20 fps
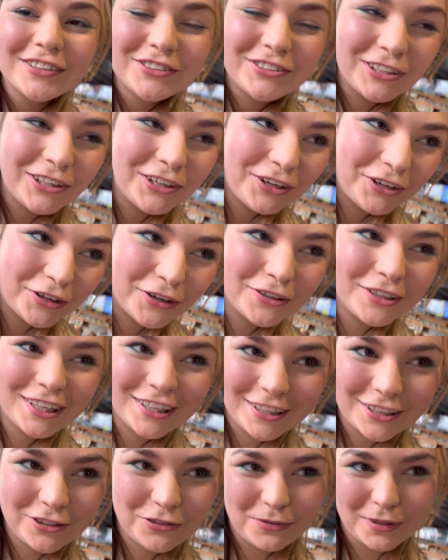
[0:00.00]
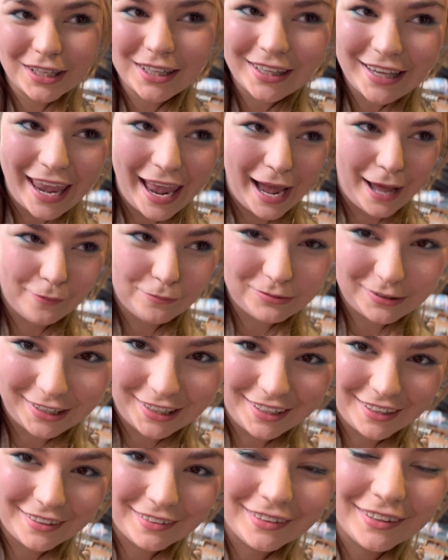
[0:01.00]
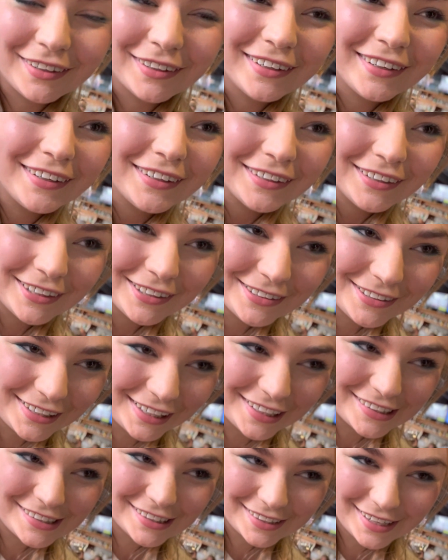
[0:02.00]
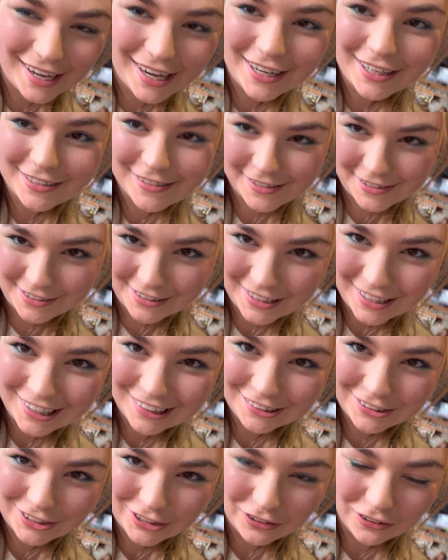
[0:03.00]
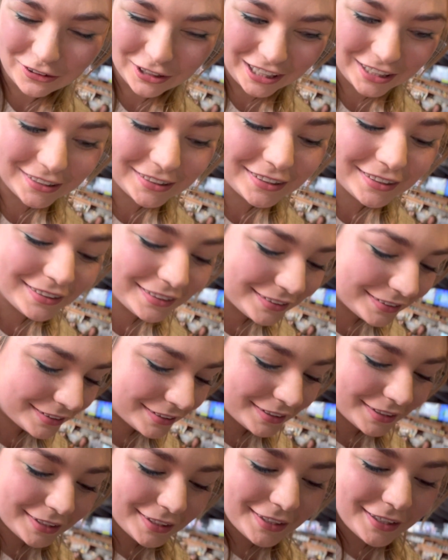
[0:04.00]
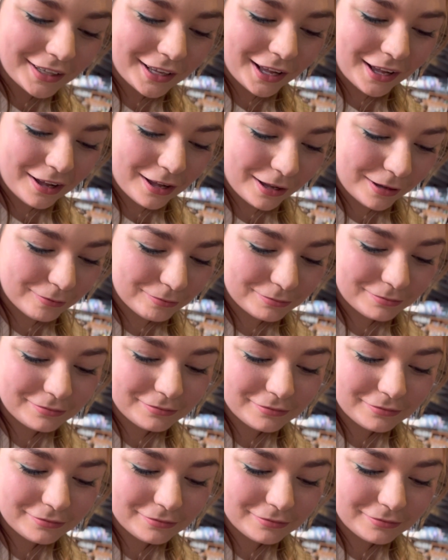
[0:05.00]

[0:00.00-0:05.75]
so Tony's really happy because he's getting schnitzel, um,